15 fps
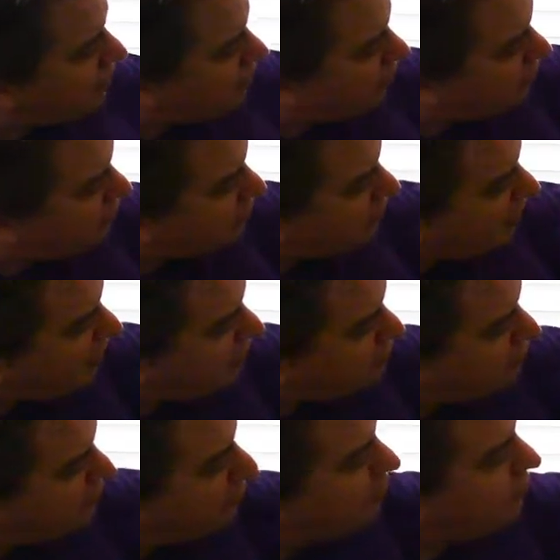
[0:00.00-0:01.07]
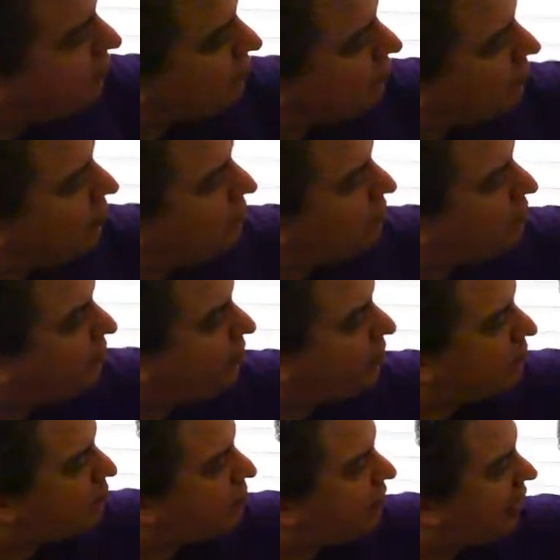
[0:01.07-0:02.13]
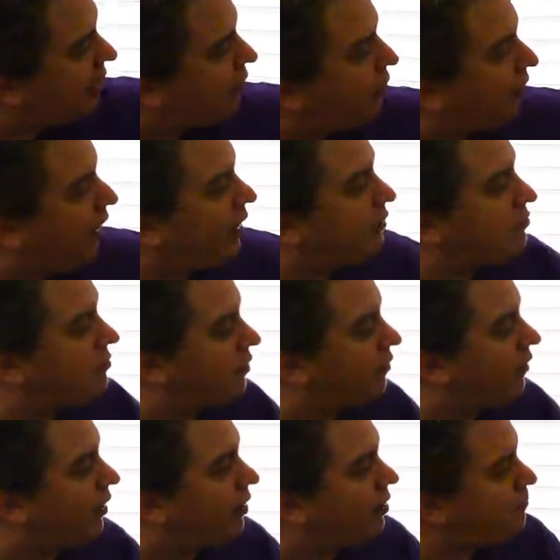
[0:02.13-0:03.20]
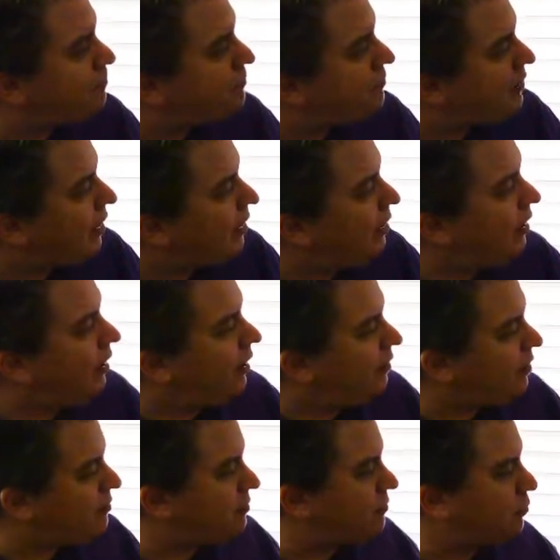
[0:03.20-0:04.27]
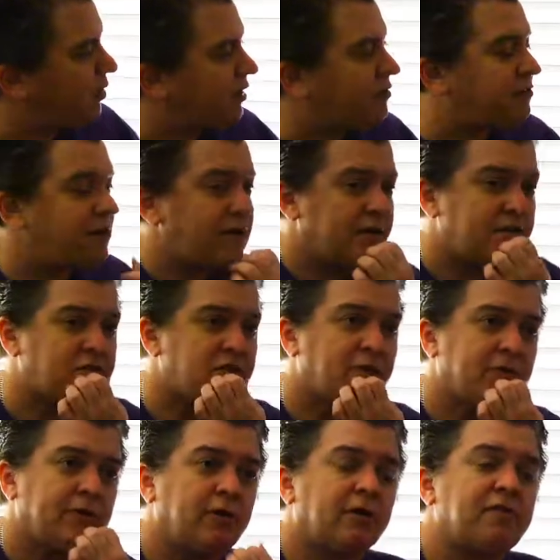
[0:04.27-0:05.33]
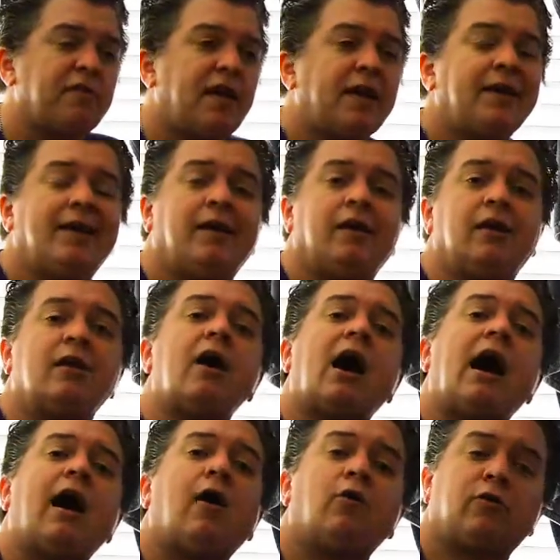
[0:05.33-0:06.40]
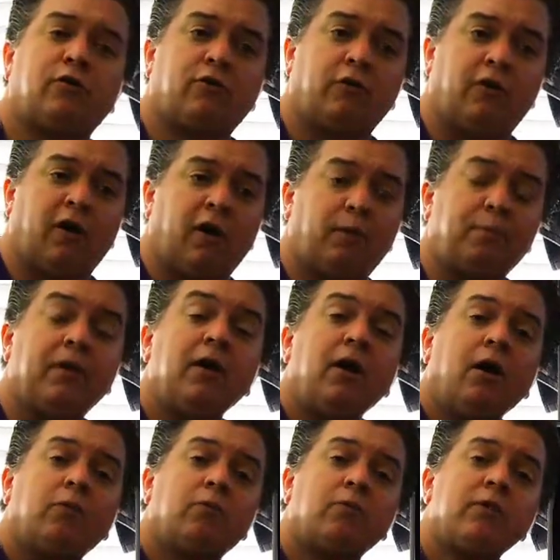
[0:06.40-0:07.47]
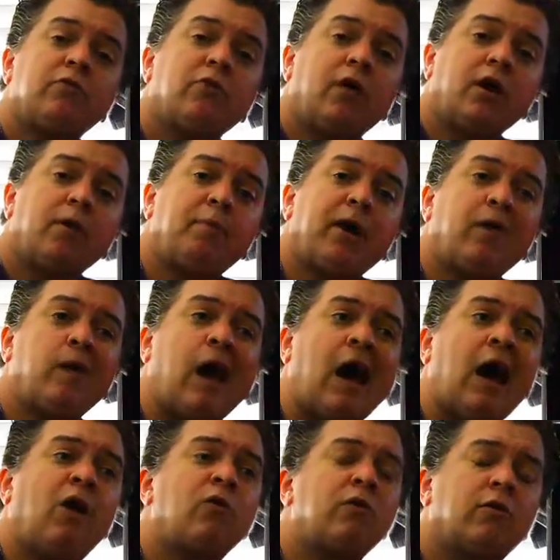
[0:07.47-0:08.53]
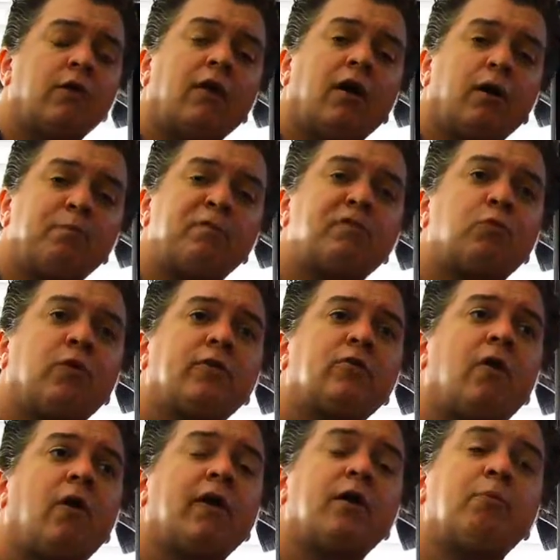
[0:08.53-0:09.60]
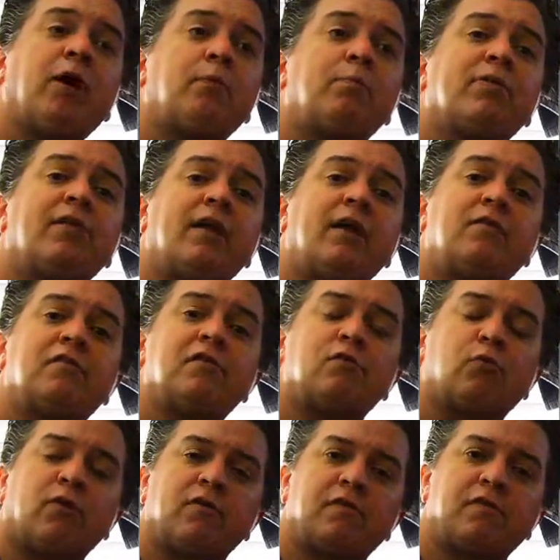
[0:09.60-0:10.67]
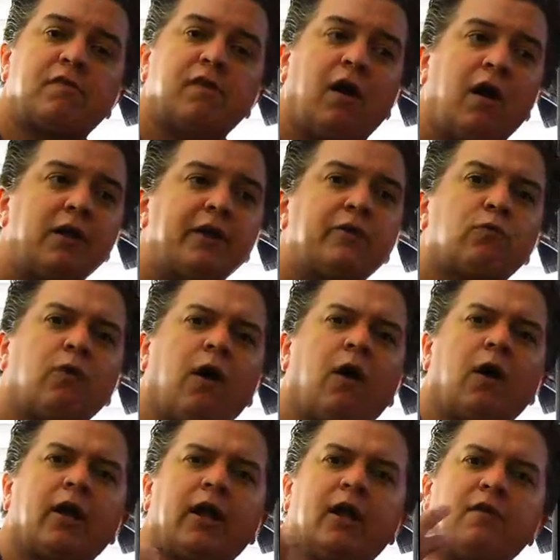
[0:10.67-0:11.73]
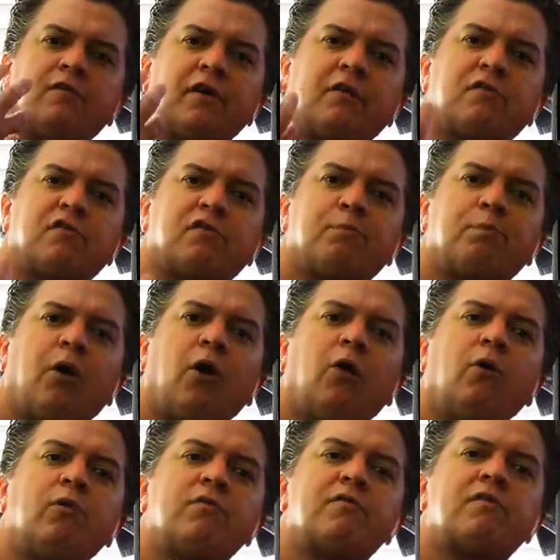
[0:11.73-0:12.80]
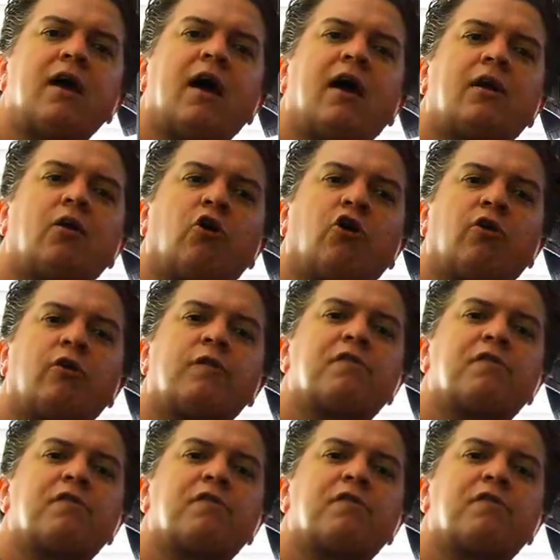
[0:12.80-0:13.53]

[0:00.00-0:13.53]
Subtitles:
on a sandstone. There's all these little sand grains in there. This is what a sandstone looks like in outcrop. When we talk about outcrops, we're talking about places where solid rock is exposed at Earth's